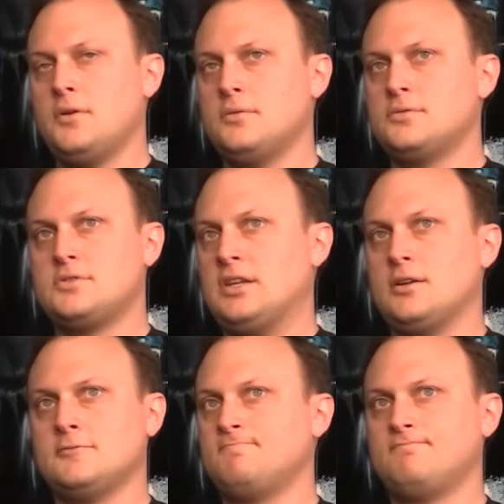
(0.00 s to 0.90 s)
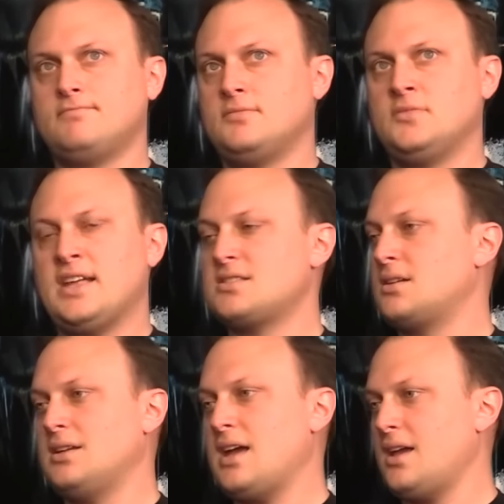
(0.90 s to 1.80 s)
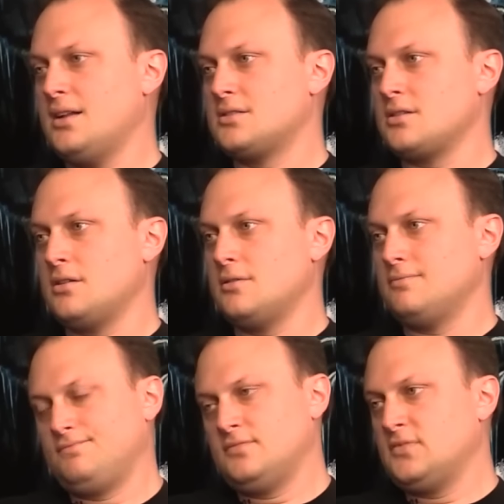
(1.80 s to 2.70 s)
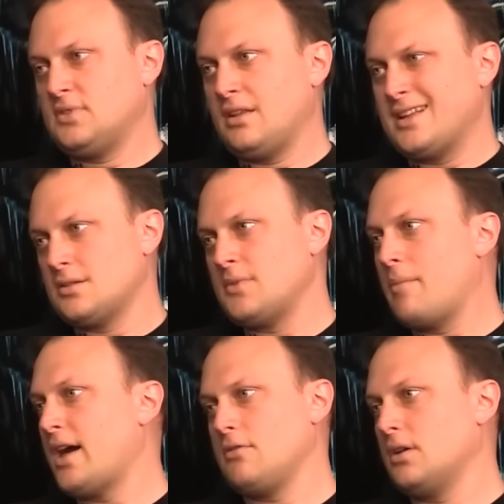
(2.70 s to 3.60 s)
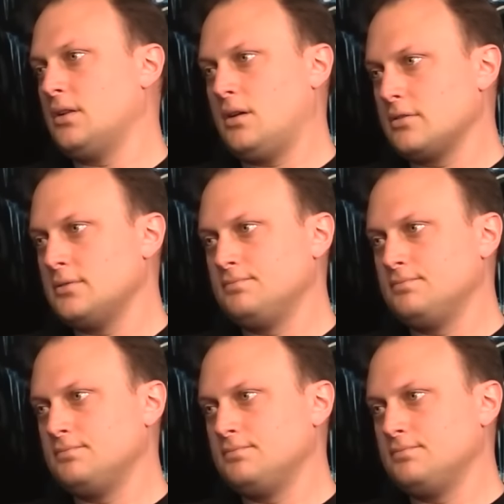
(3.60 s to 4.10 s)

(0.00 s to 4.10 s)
those, less than a day head start ends up not mattering in the long run.